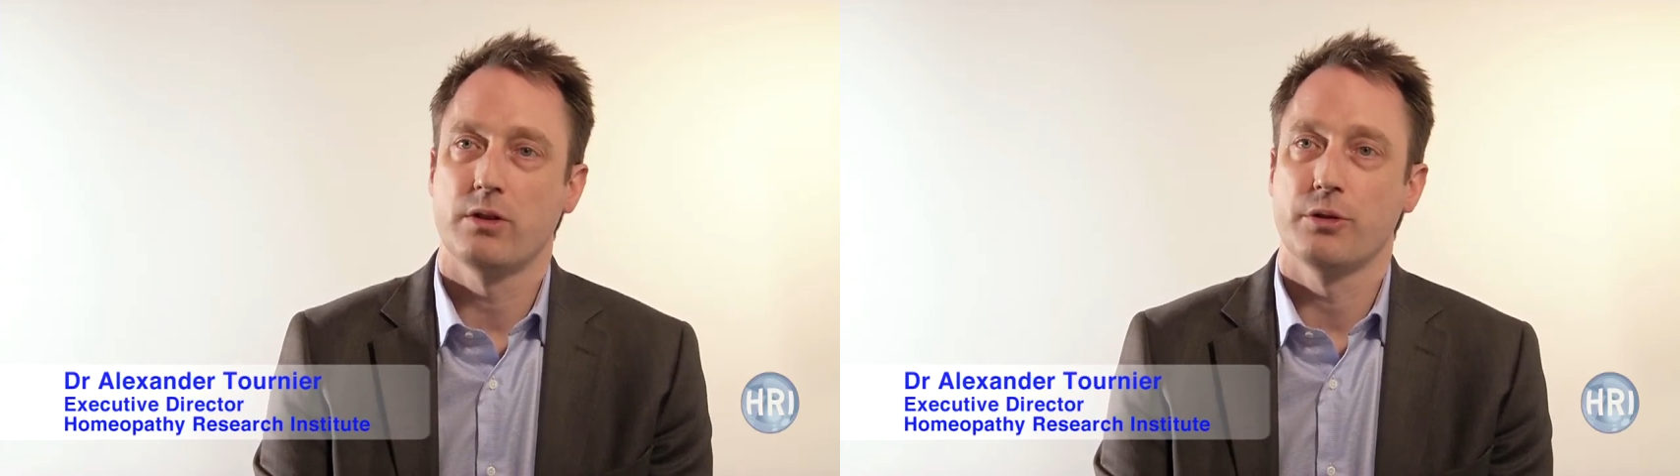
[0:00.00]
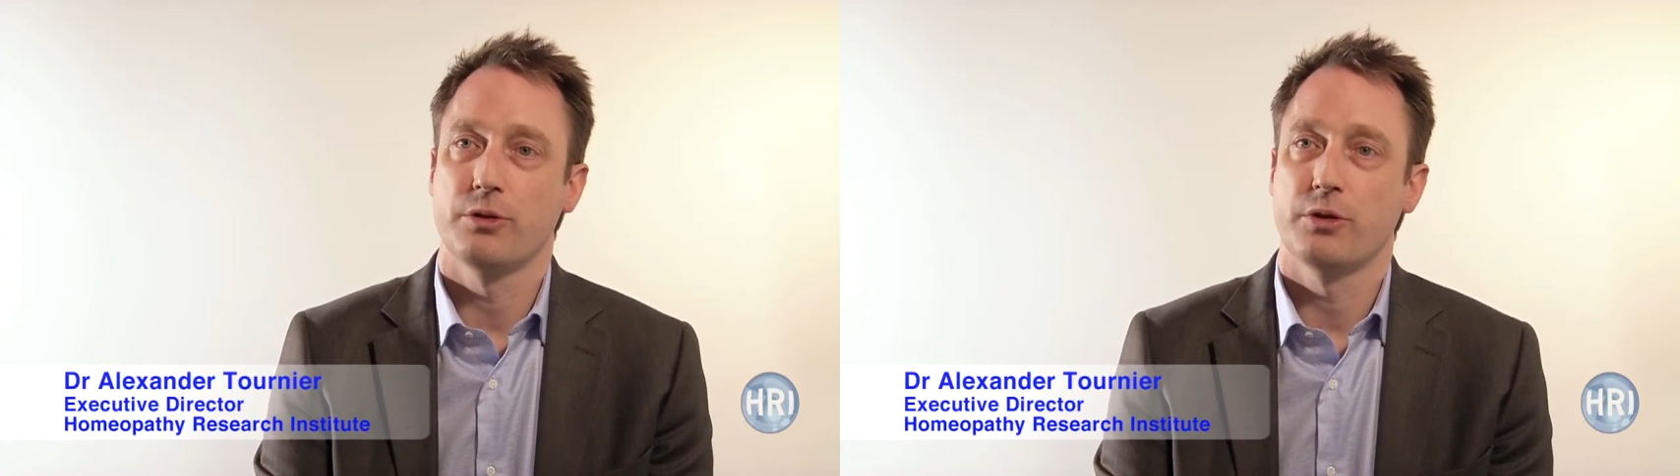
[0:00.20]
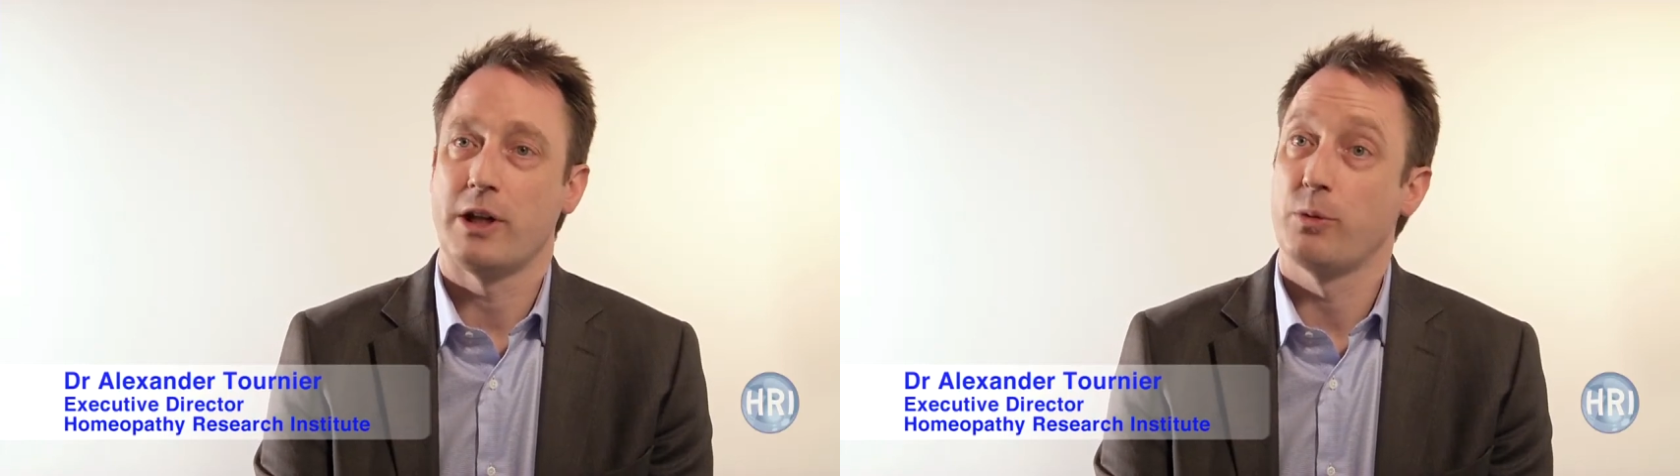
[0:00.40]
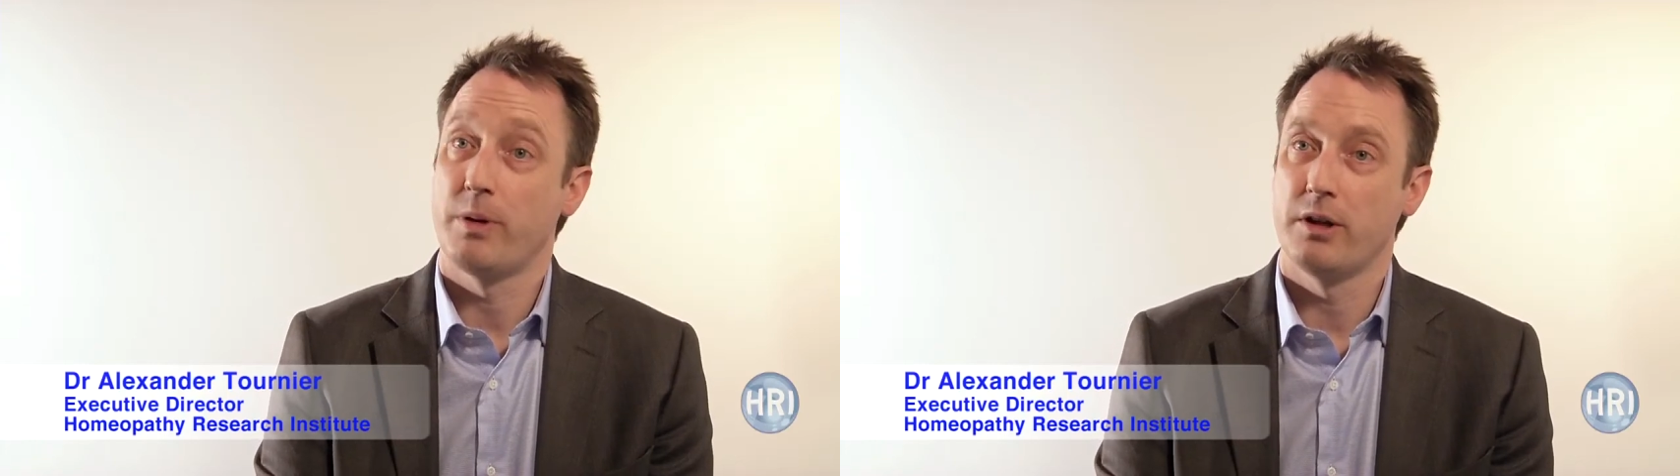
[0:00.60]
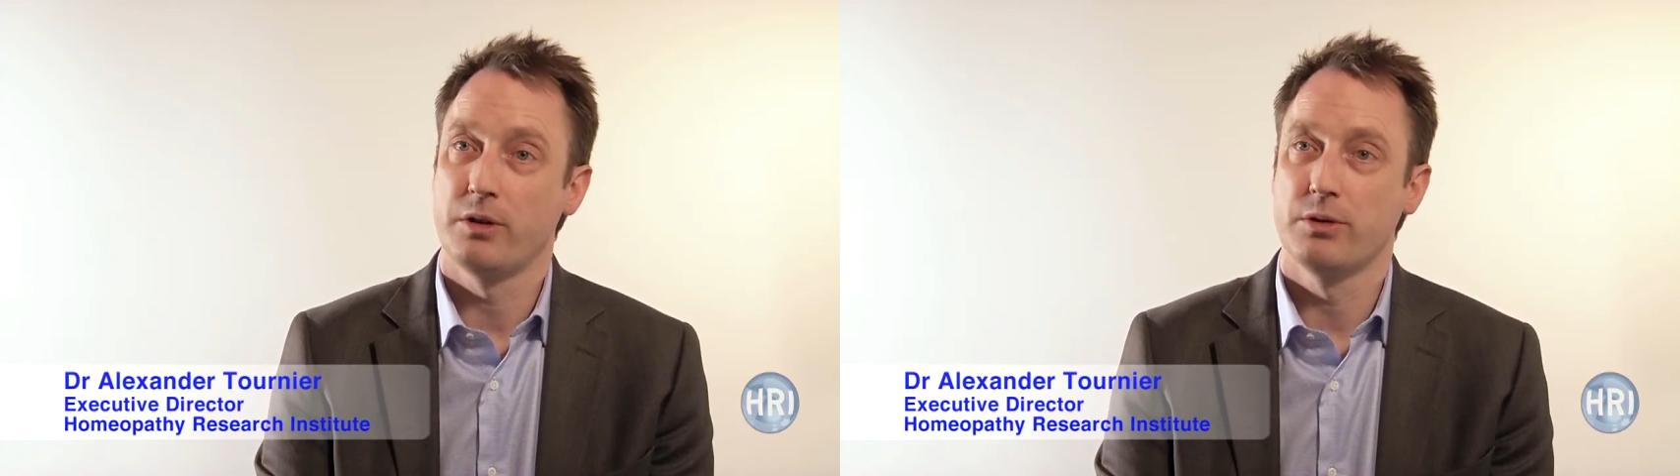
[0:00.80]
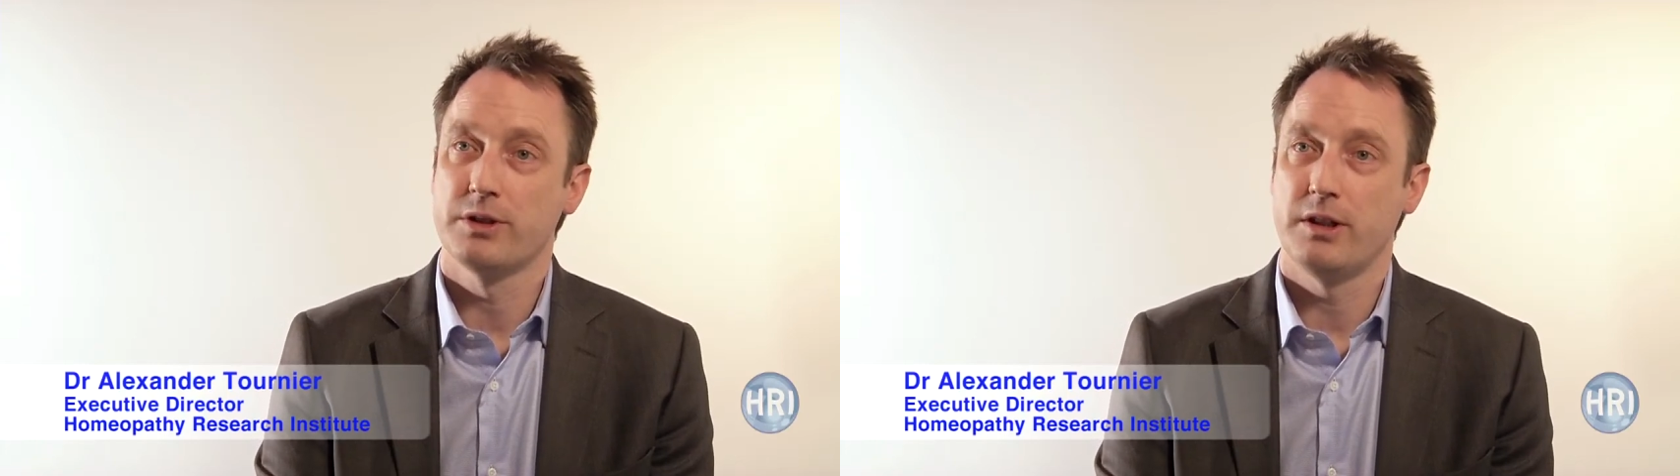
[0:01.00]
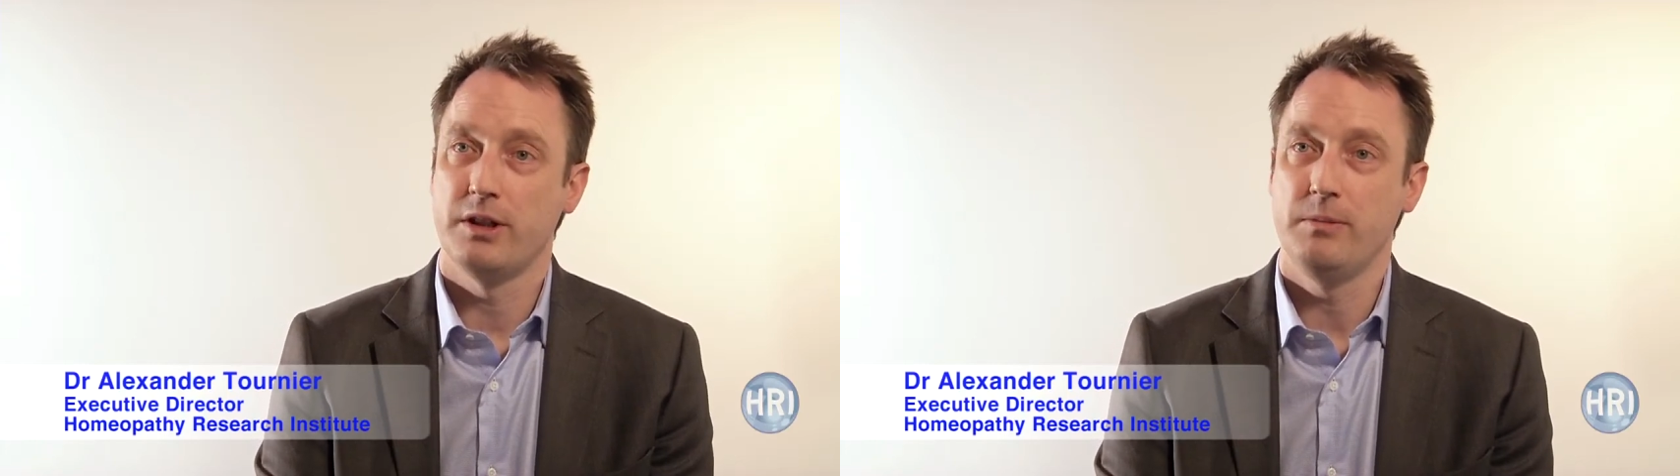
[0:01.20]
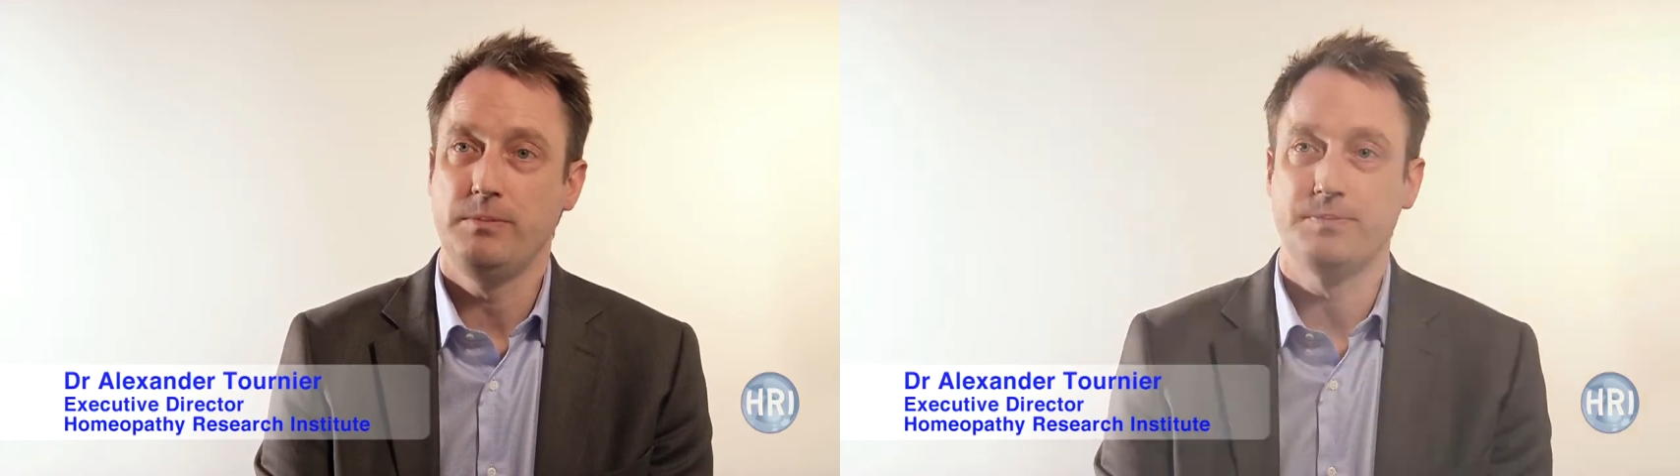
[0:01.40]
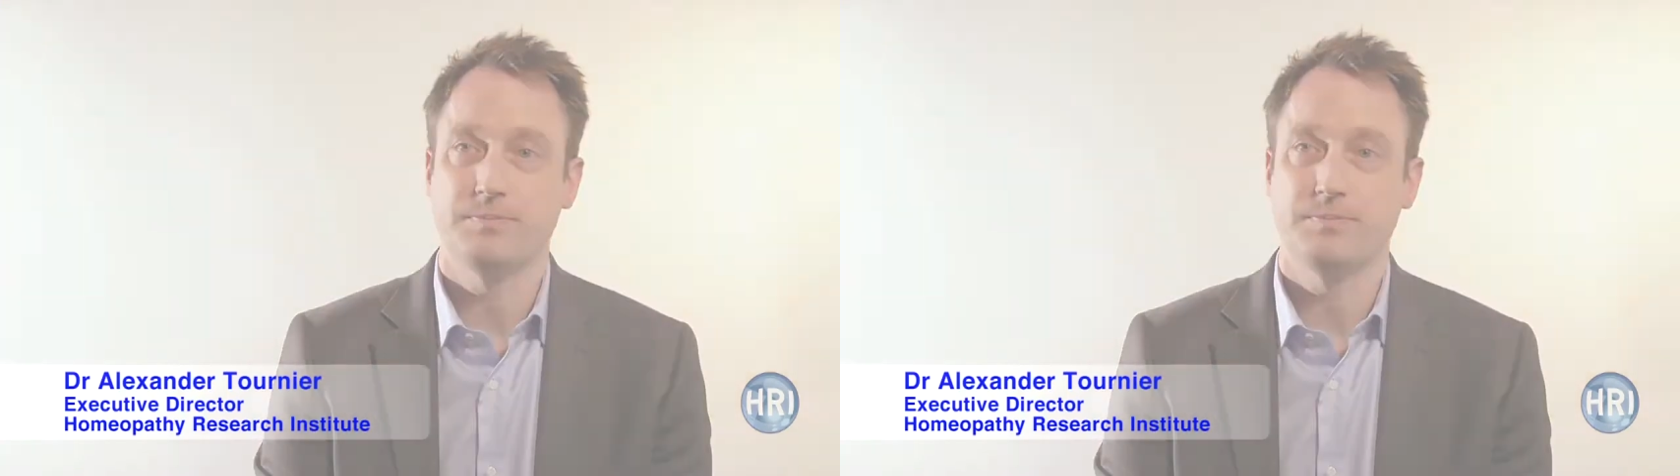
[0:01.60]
the nanoparticles idea.